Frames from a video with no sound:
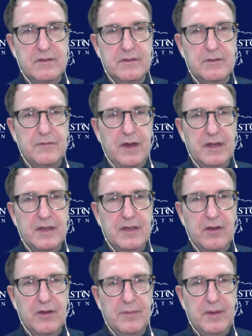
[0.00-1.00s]
fight in
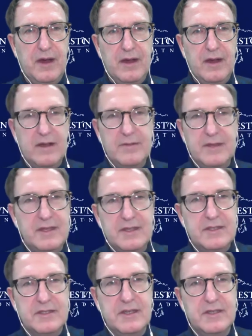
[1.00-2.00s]
Karabakh." I mean, it
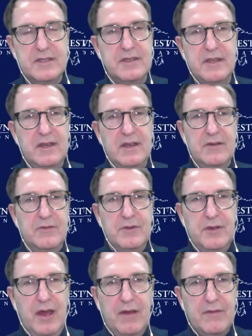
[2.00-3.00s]
just doesn't. When
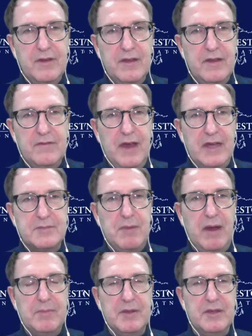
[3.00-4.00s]
you have a vast
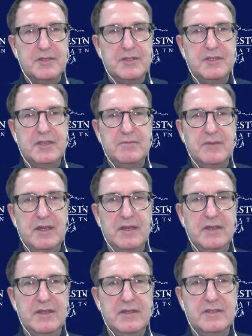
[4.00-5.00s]
population, 10
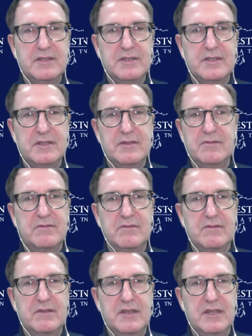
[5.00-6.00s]
million, it just
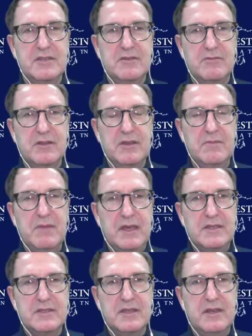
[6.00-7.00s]
doesn't really
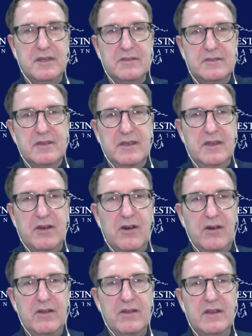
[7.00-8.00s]
make sense at
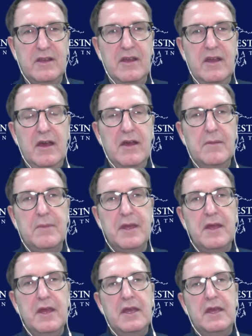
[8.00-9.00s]
all. No. But
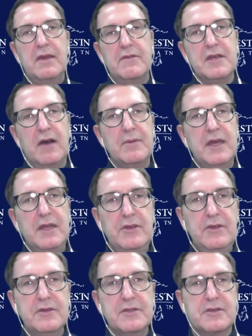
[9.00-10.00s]
Tom, can
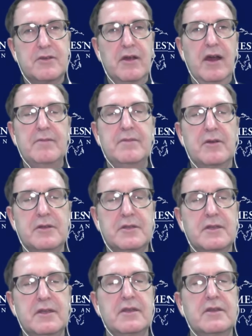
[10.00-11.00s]
you describe, or
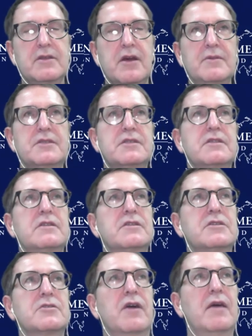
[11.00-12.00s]
Thomas,
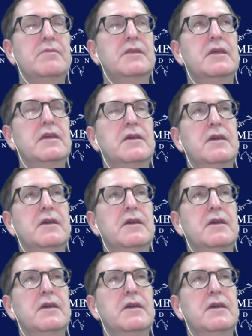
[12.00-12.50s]
describe the